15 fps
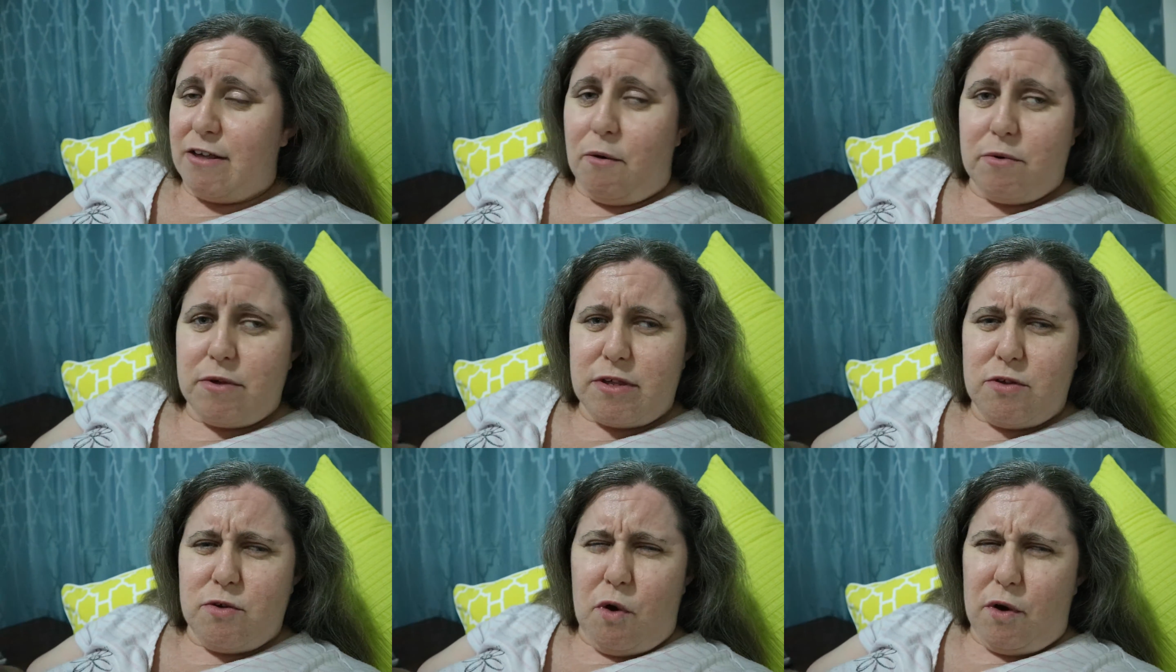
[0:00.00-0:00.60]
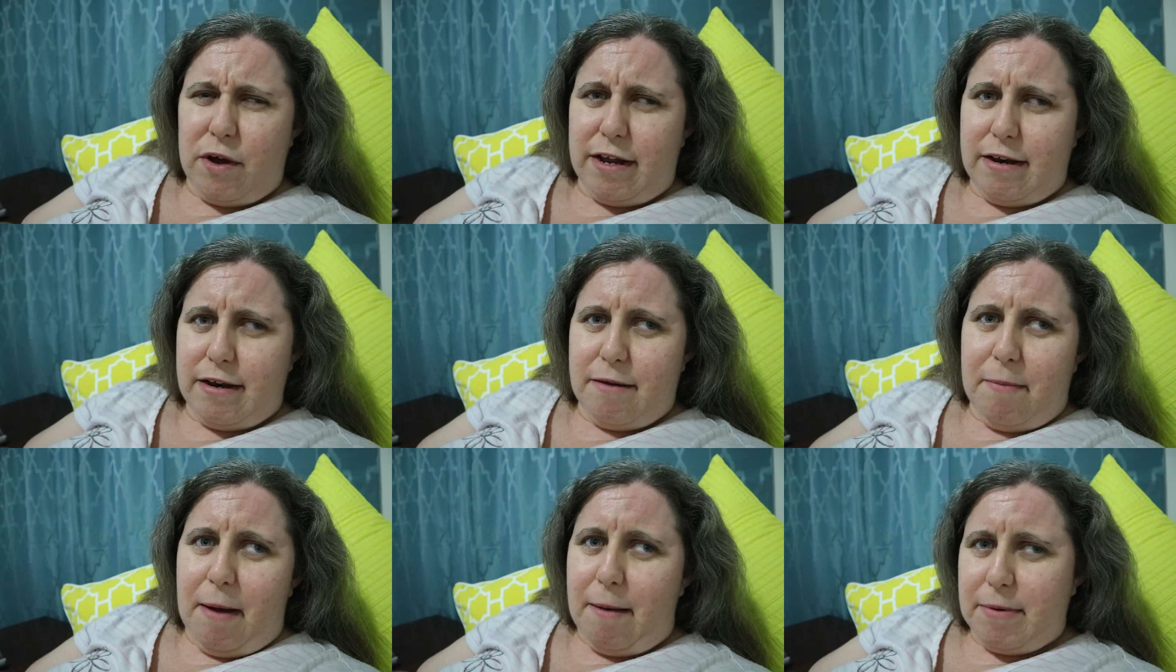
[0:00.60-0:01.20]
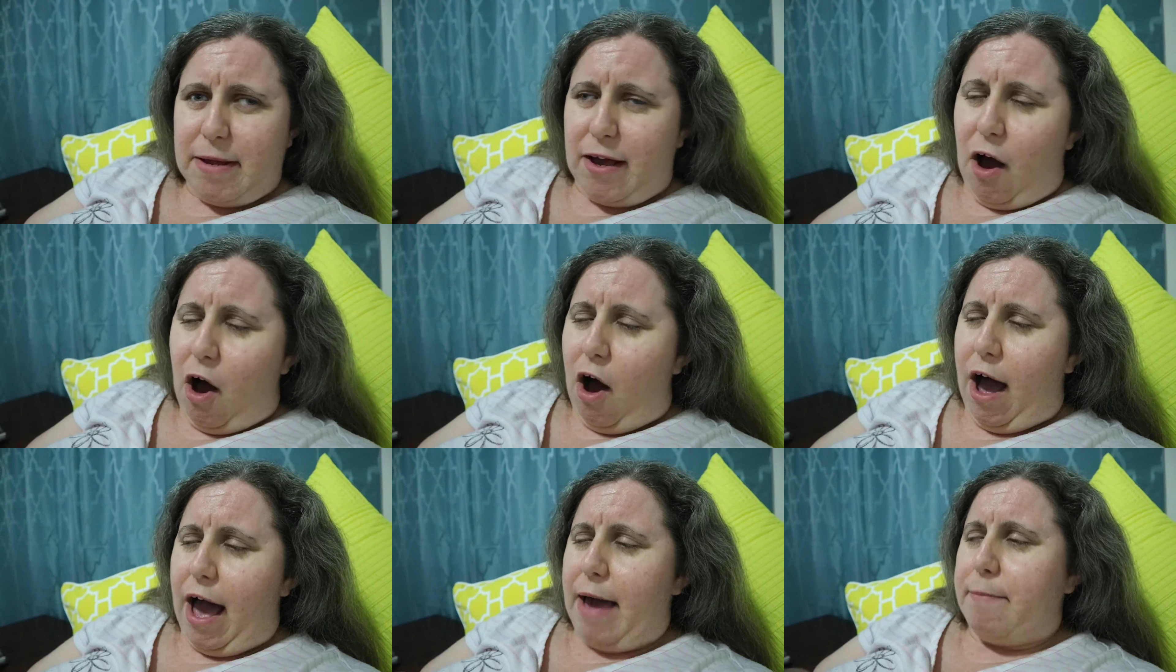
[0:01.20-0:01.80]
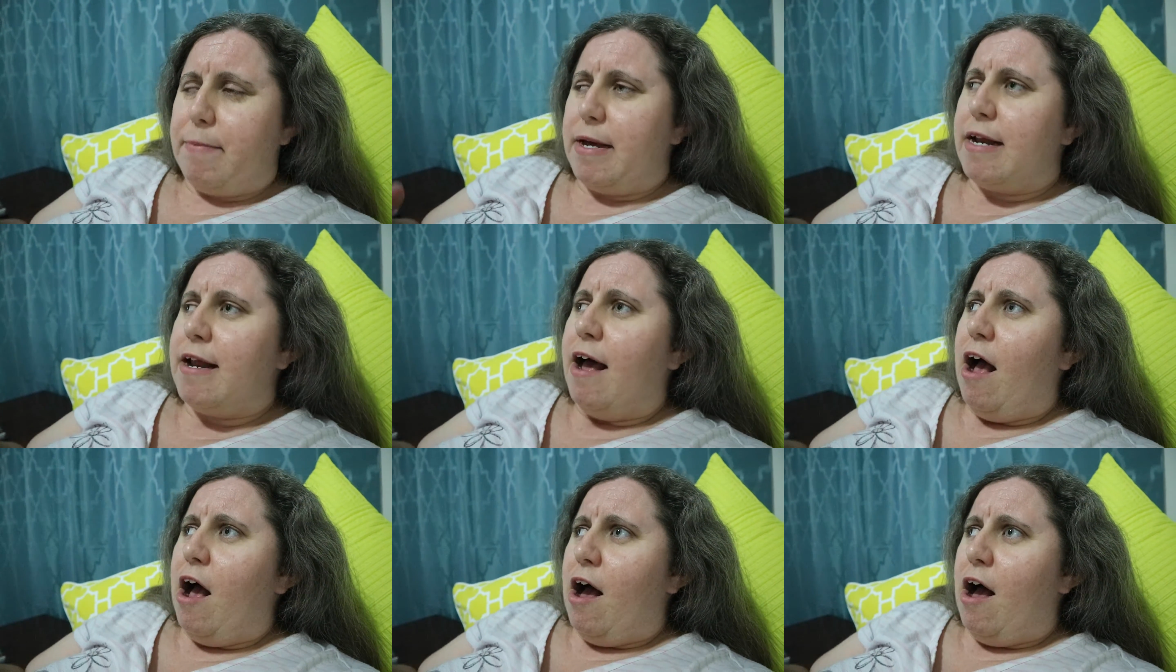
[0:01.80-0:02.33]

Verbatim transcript: so it's not in the public eye, but